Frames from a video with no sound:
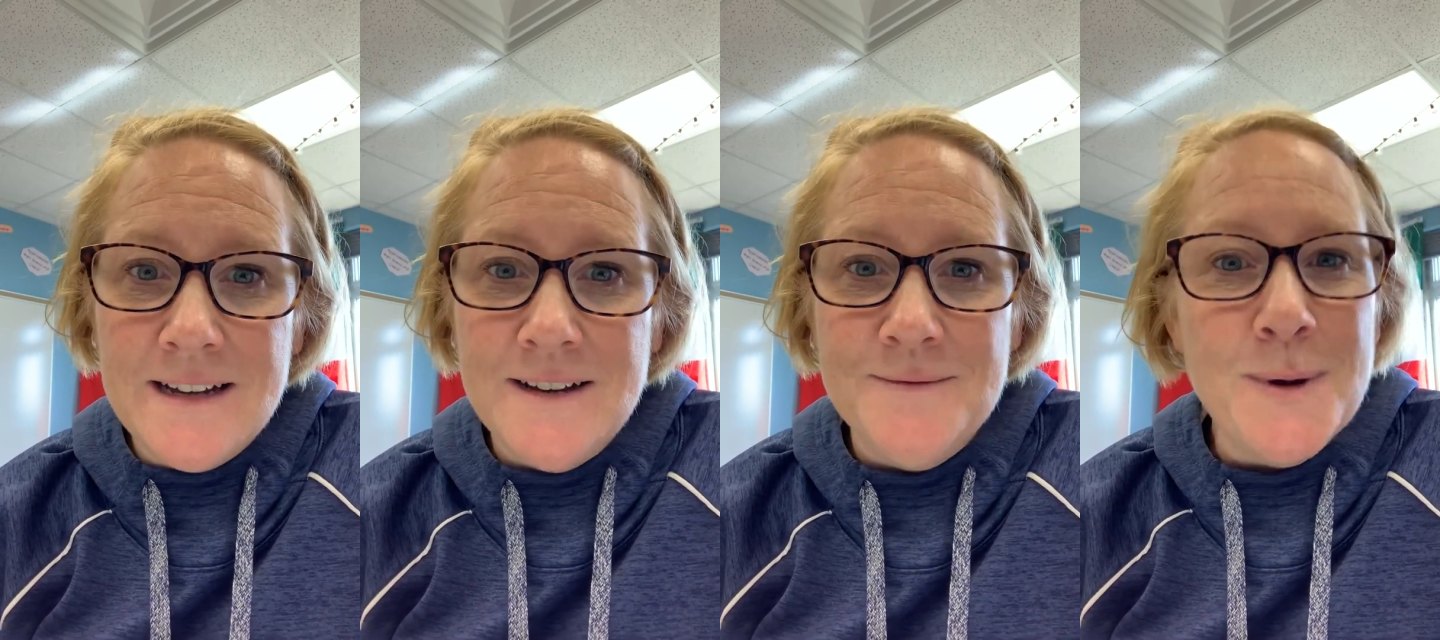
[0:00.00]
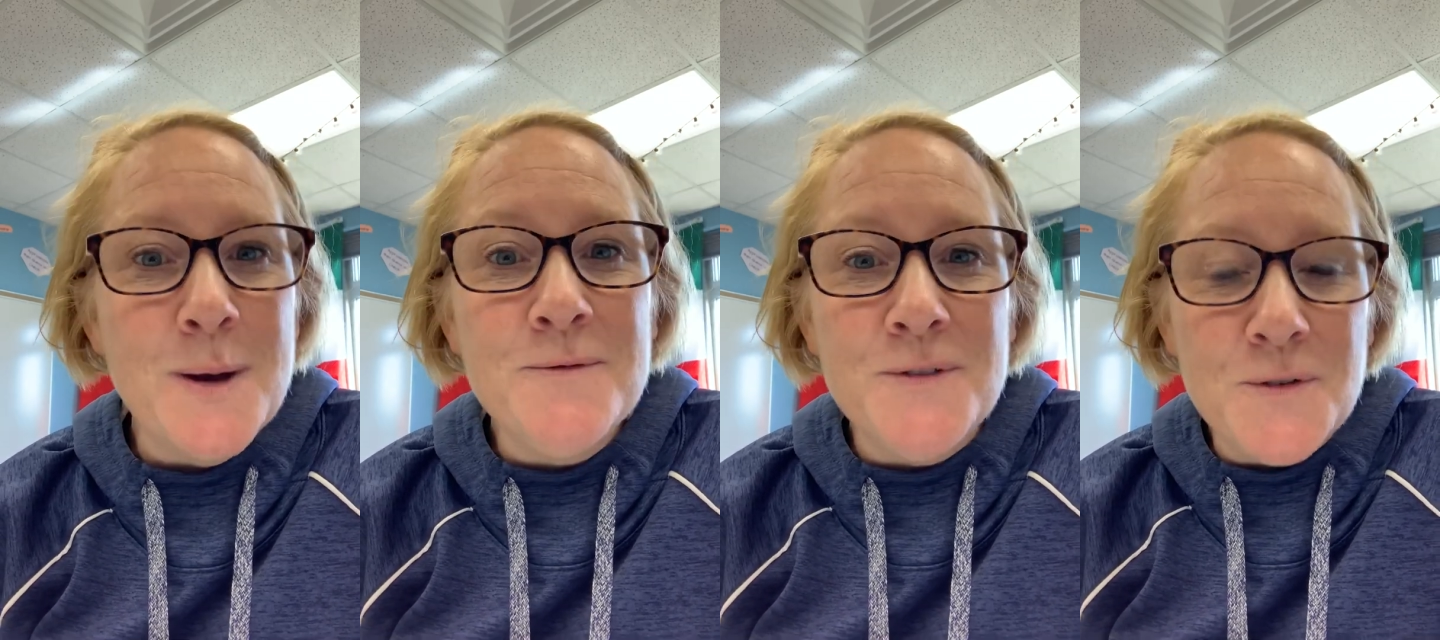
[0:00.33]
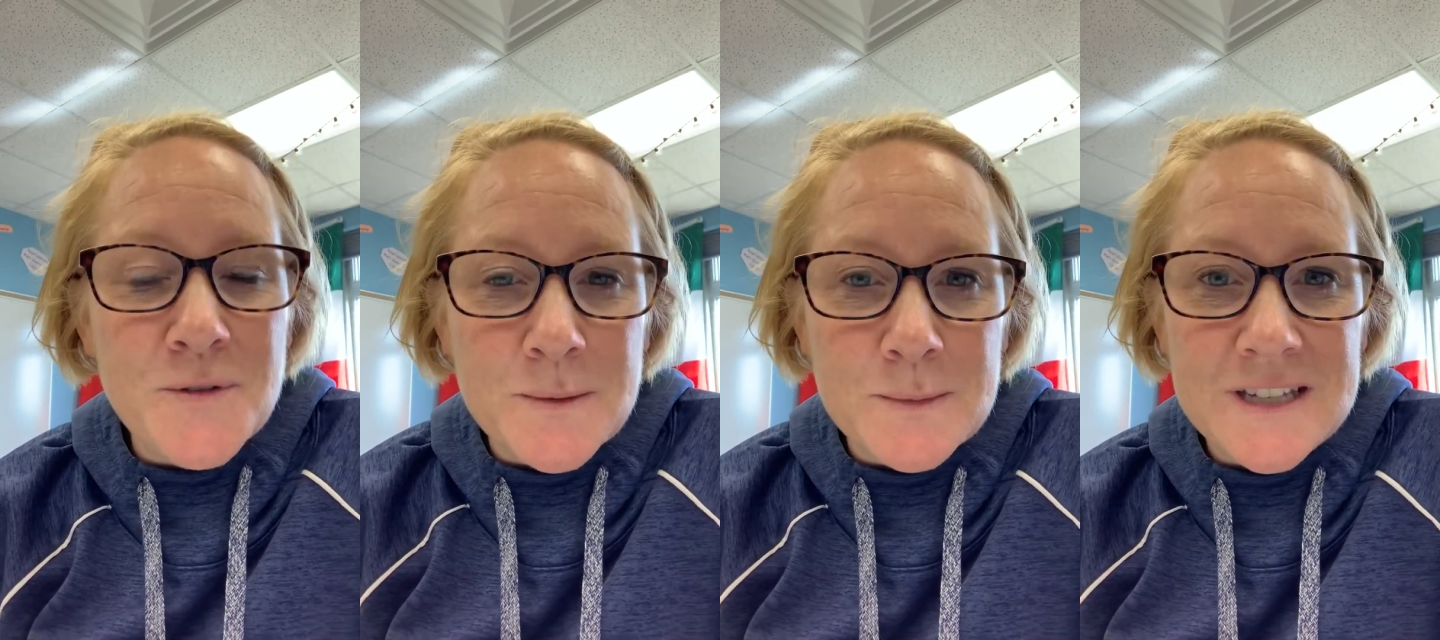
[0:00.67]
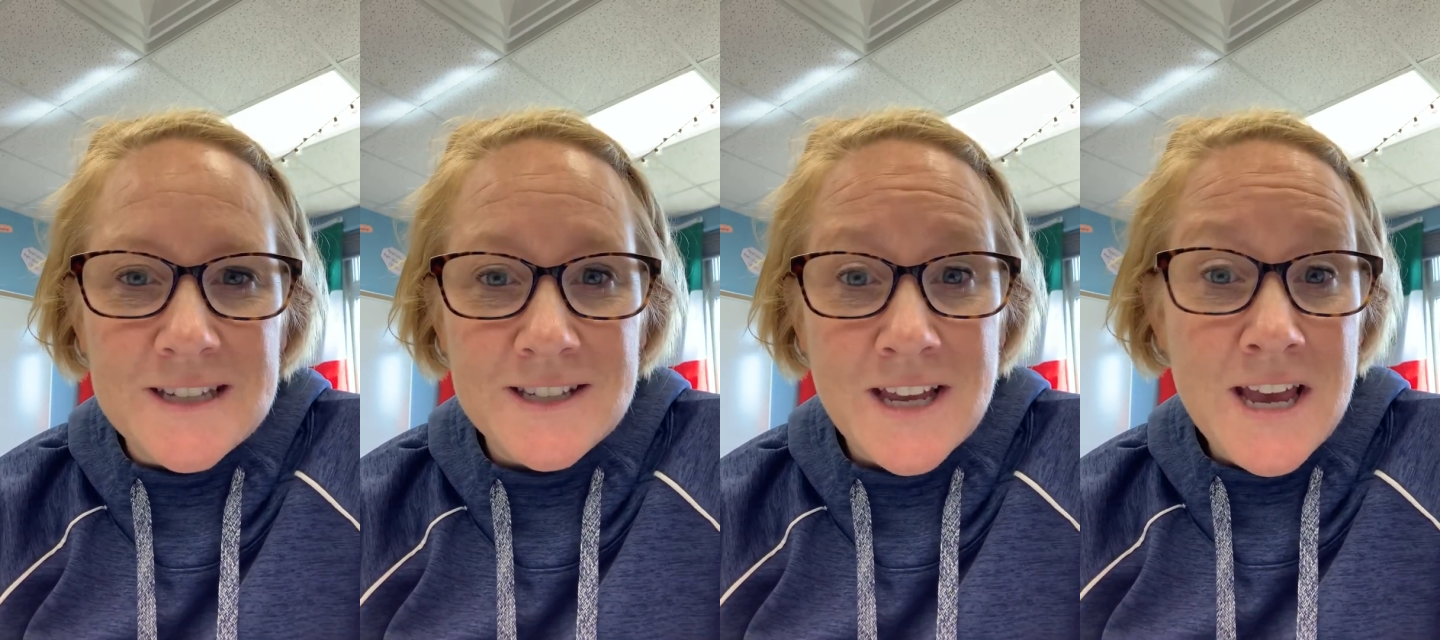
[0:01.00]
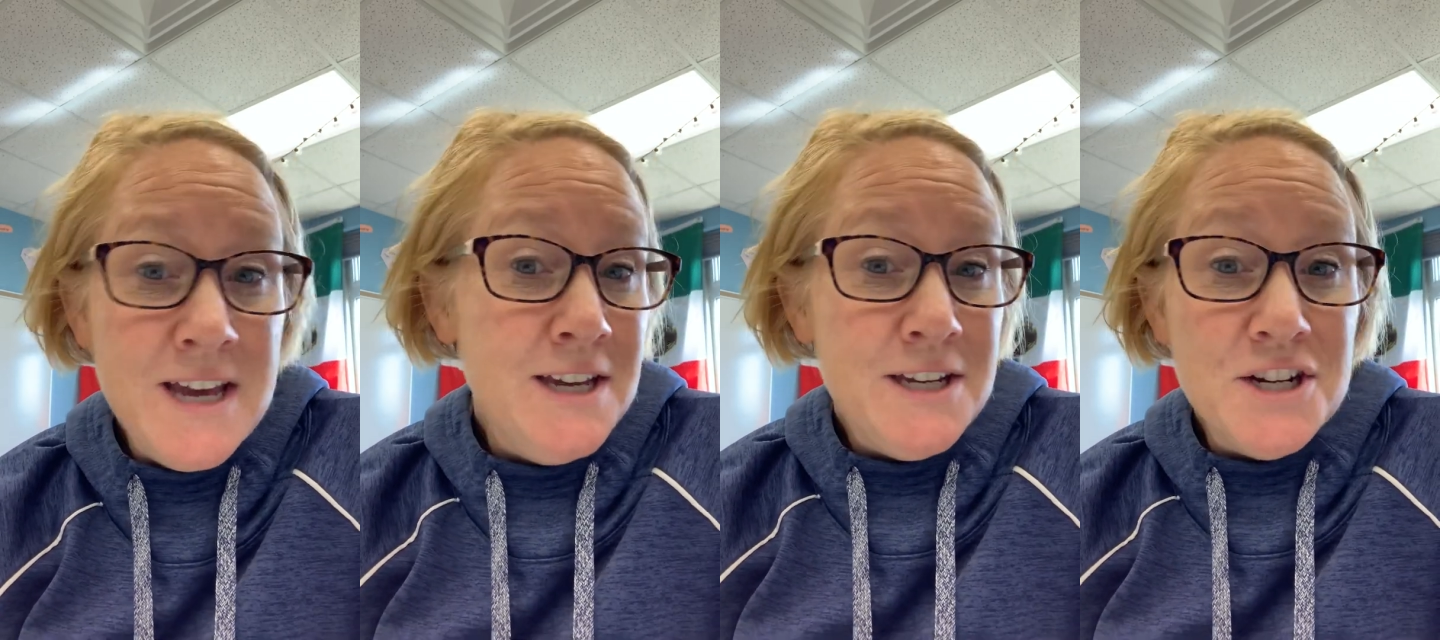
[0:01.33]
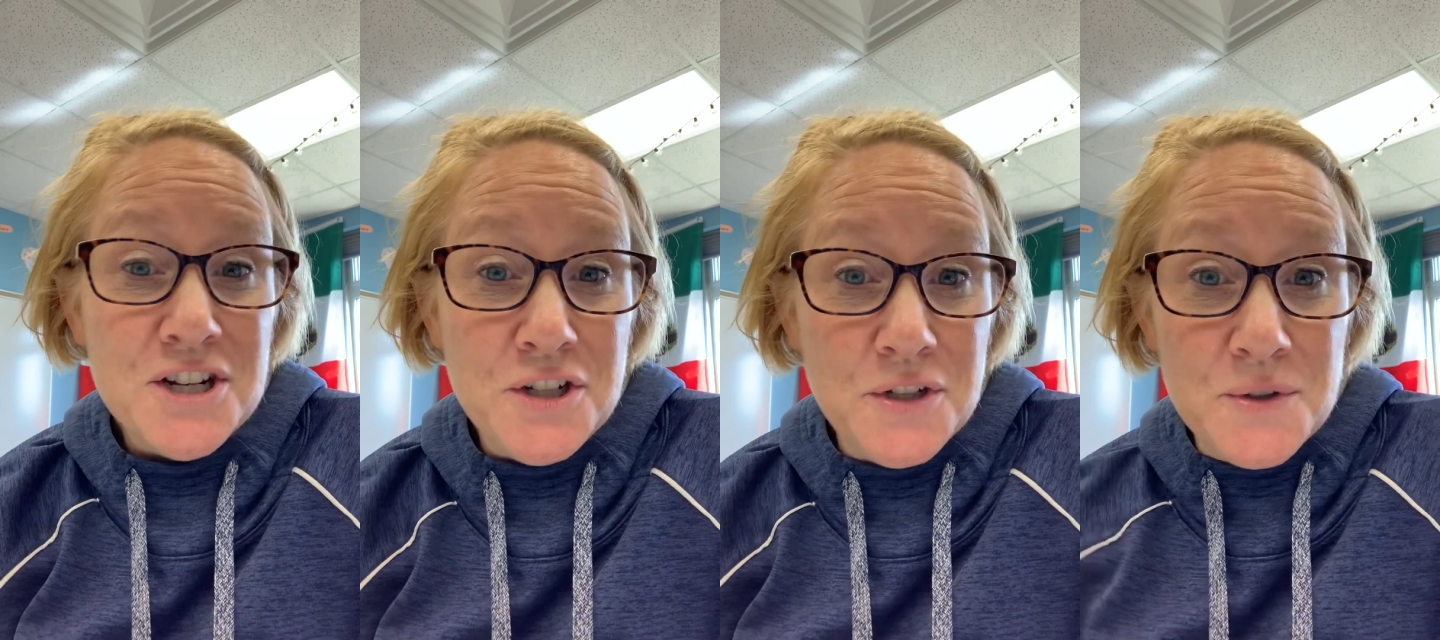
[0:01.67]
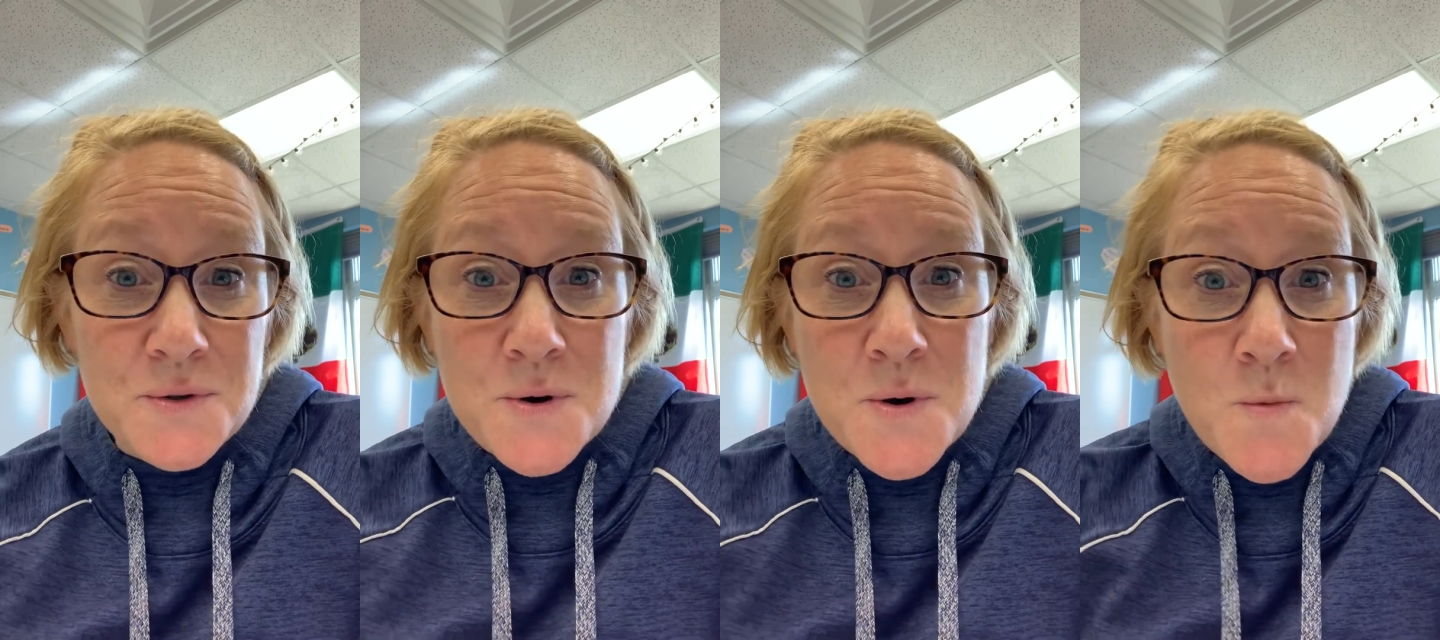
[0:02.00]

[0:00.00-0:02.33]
A few families, you're new.